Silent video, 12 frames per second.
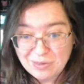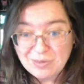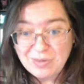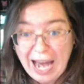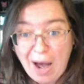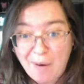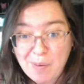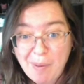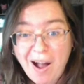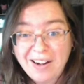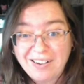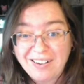Harry
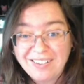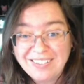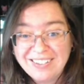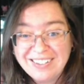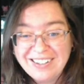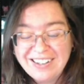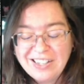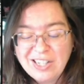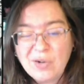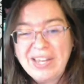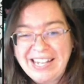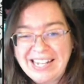Potter.
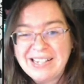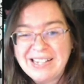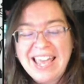He